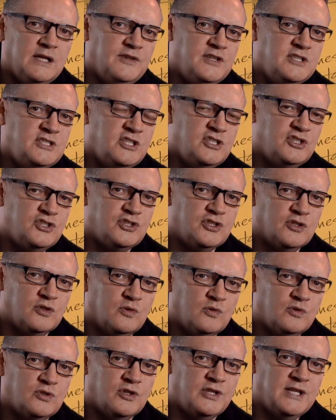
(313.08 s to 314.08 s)
This is
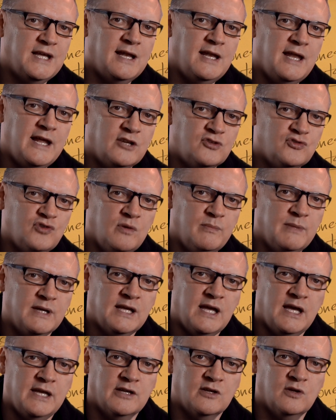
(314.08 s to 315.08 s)
due to the
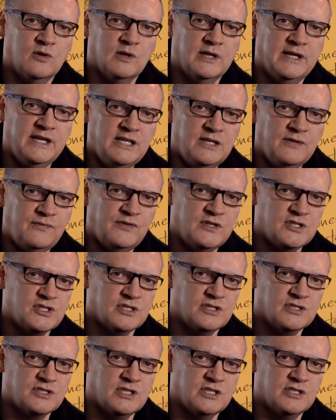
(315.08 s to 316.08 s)
electromechanical
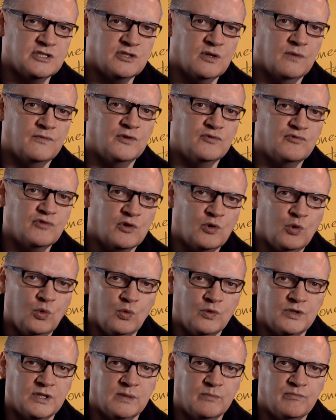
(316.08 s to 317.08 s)
inefficiencies of the
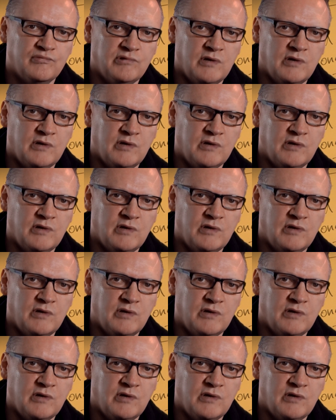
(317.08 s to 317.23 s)
recording